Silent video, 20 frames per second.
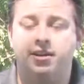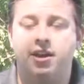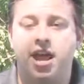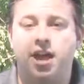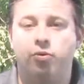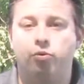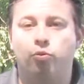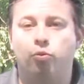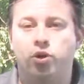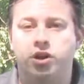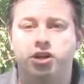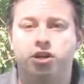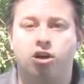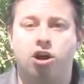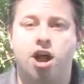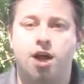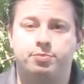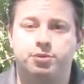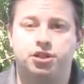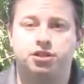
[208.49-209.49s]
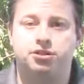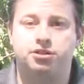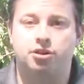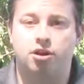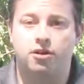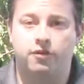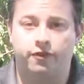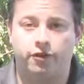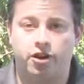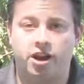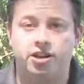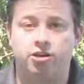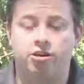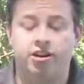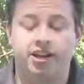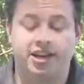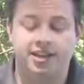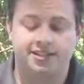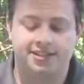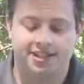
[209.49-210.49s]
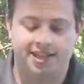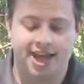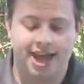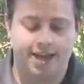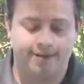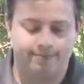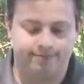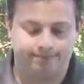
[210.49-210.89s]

and what your options are for entering into that.